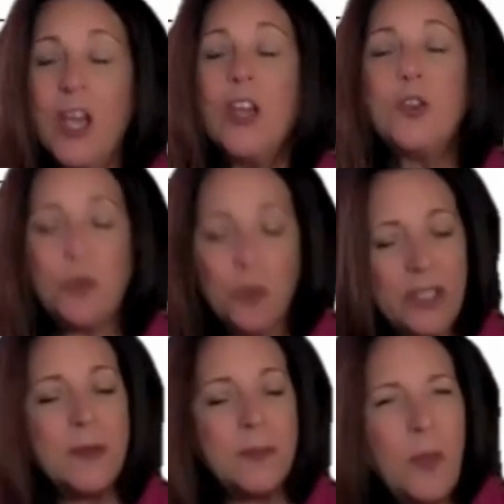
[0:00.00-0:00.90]
you
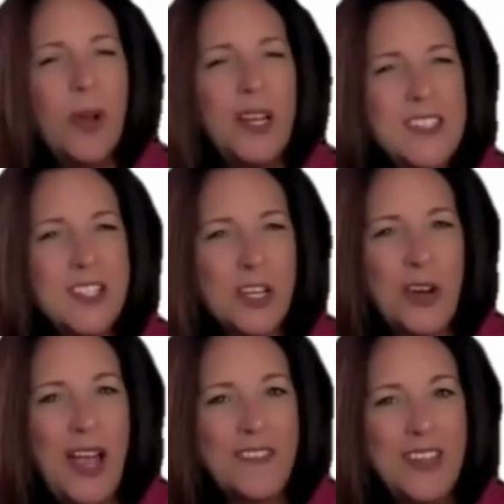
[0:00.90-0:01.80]
really might want to
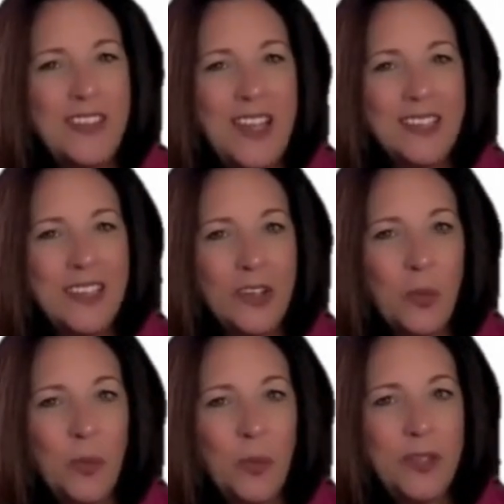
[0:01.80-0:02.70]
consider having that letter
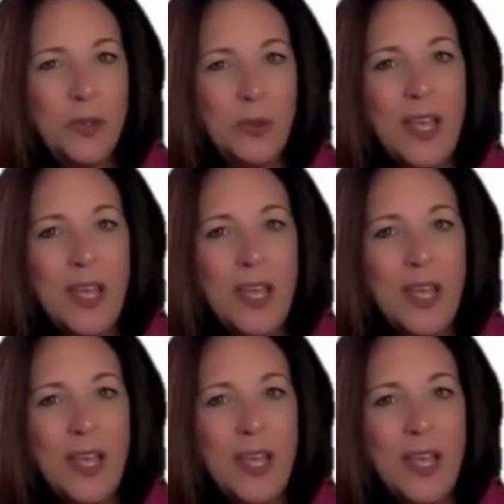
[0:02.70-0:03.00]
with you.